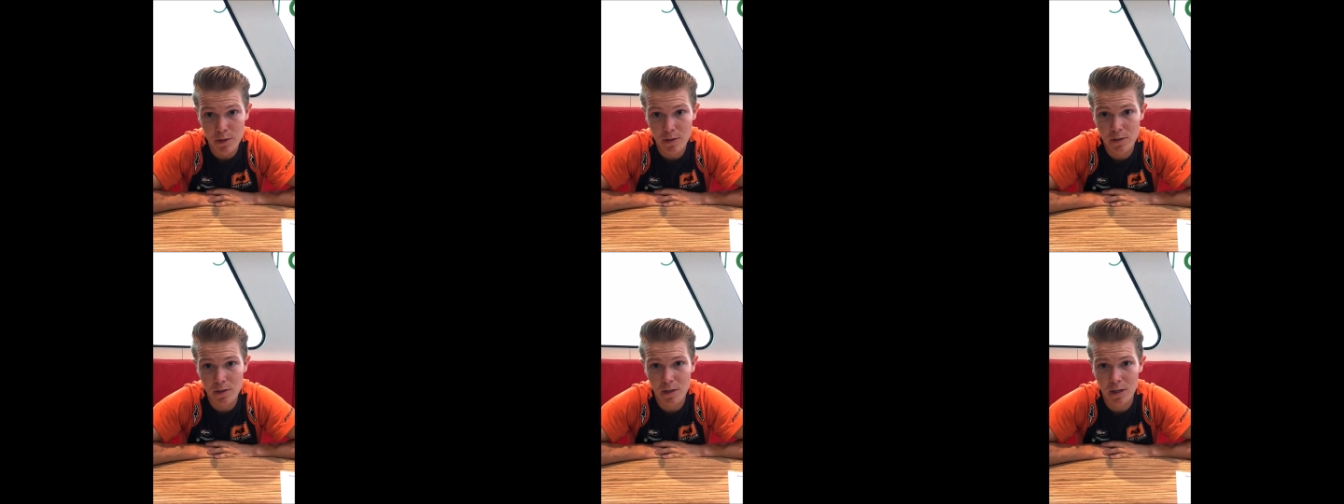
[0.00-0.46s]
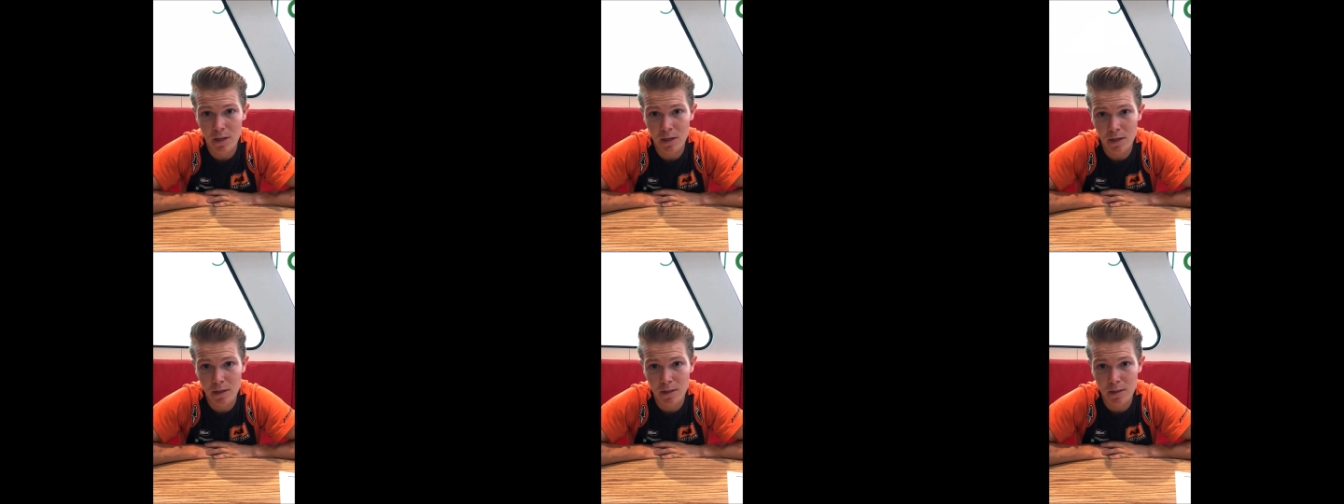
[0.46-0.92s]
But
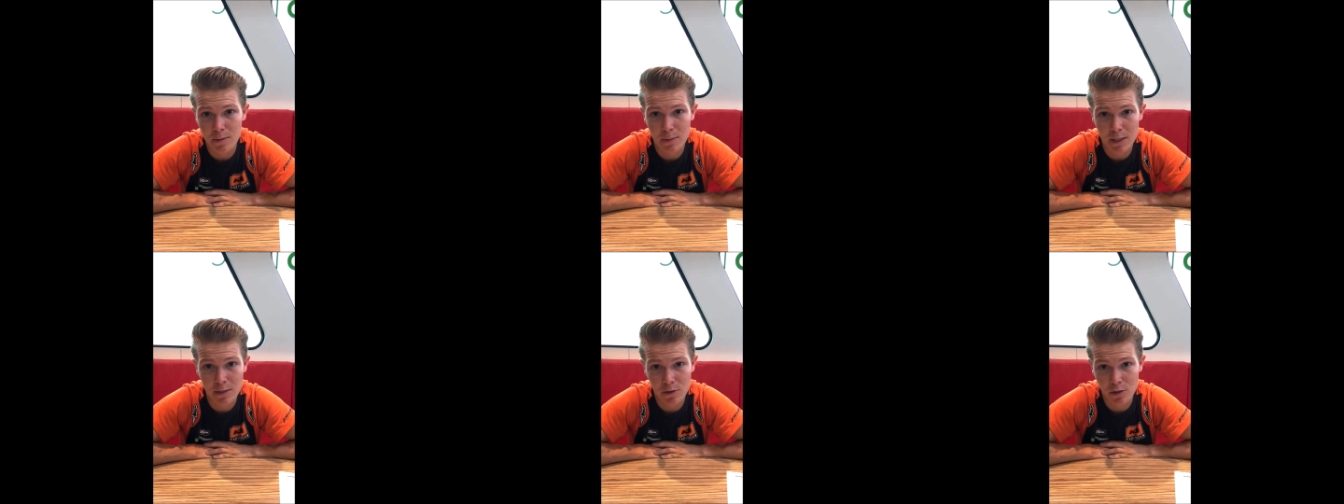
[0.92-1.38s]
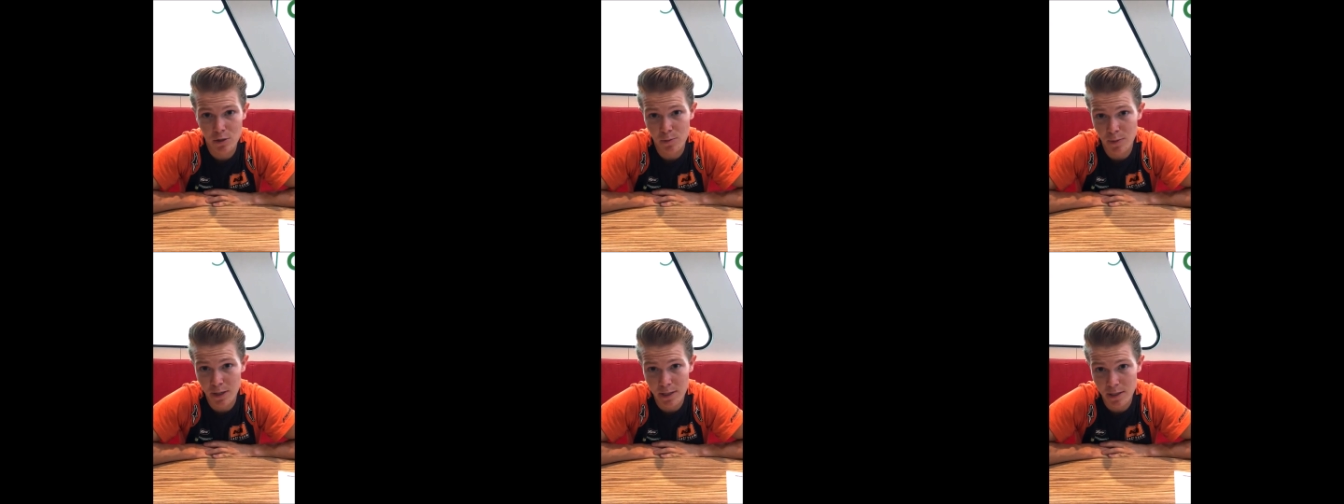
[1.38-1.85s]
I touched
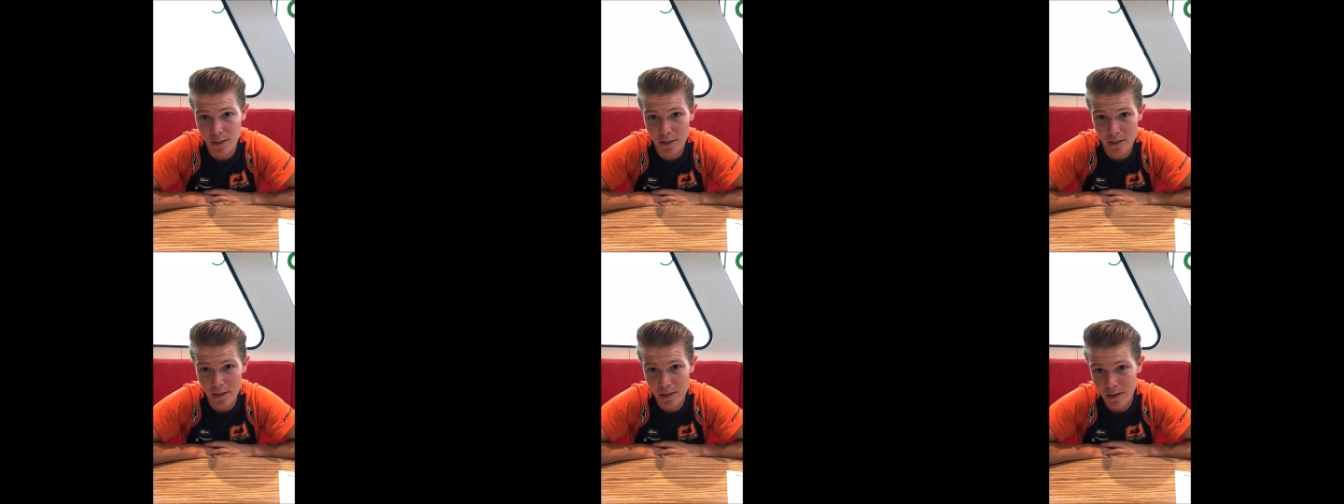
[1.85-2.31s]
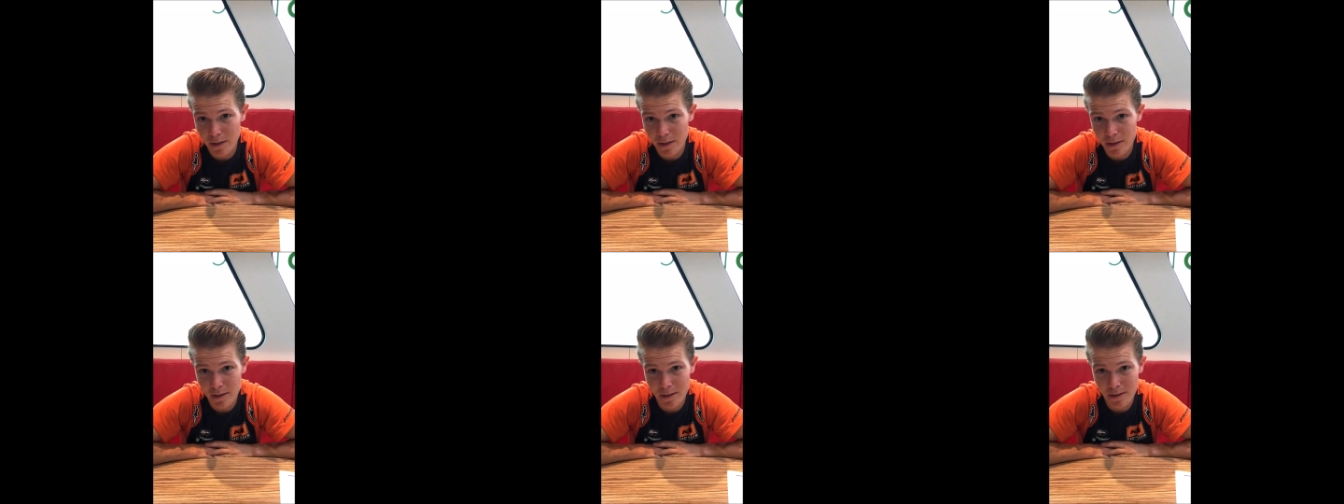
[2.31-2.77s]
somebody in the
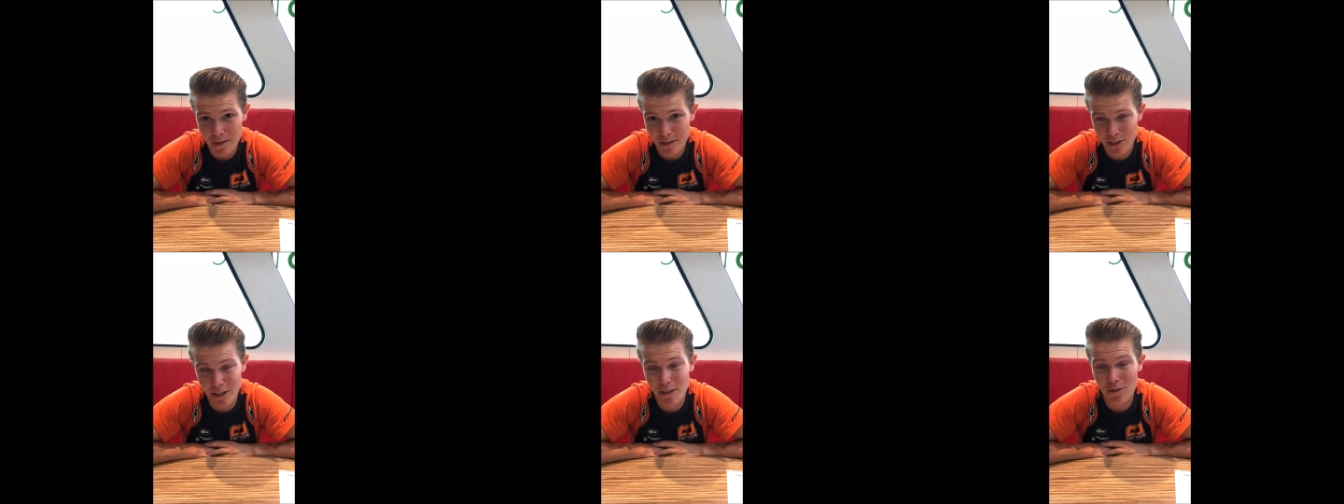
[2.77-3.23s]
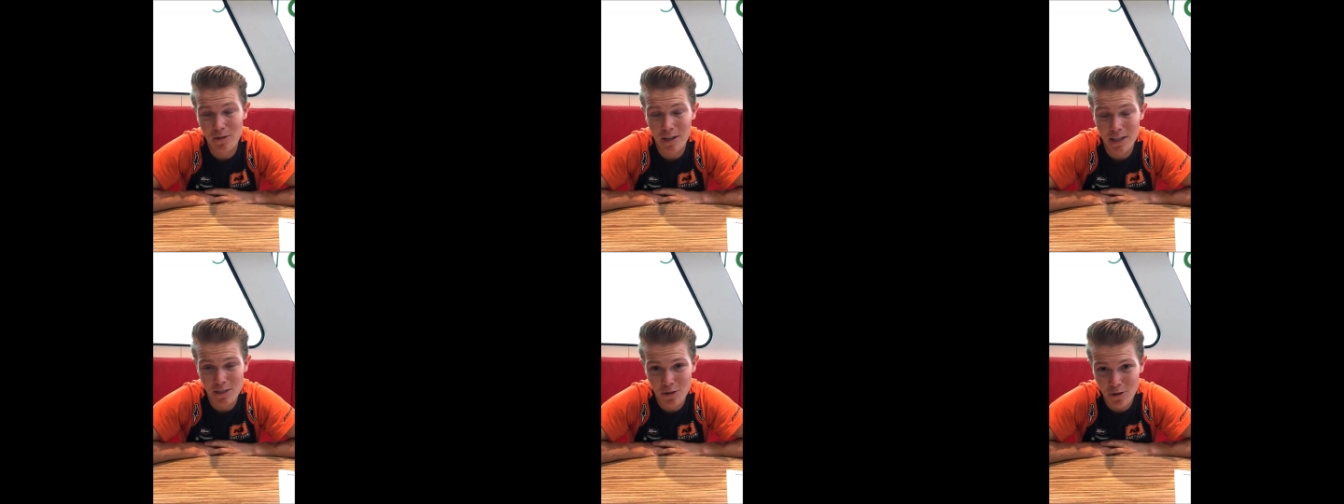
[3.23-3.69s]
second to
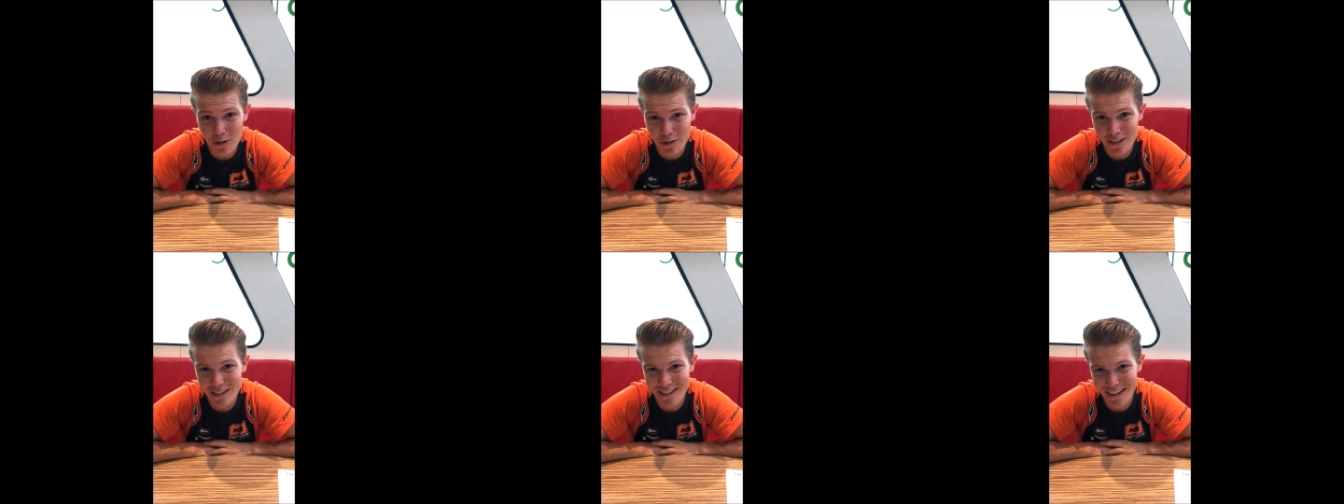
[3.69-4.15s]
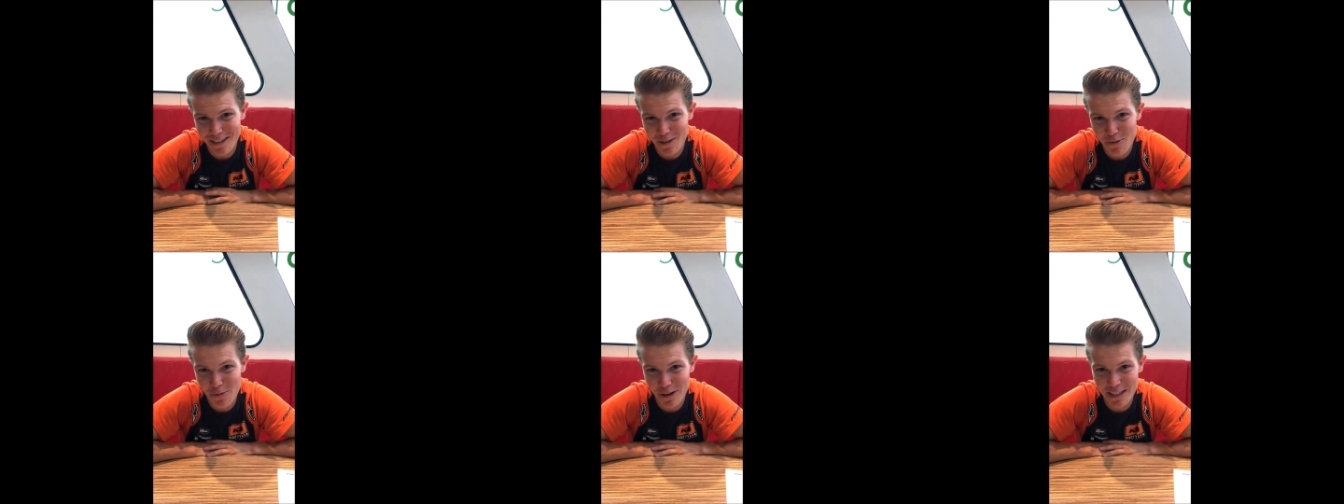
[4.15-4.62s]
last corner, and I had
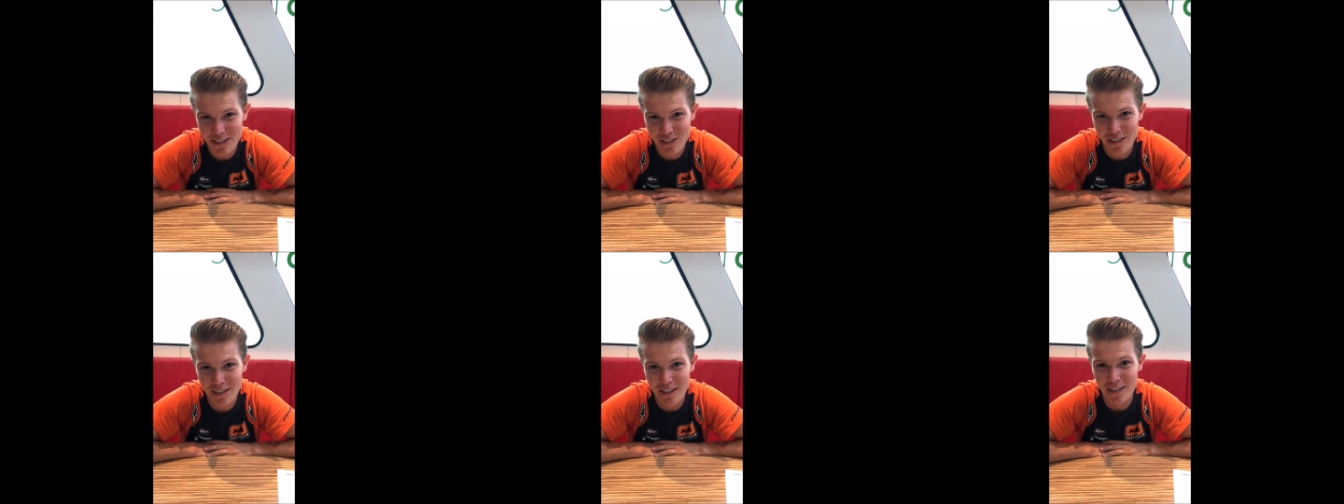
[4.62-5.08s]
no brakes,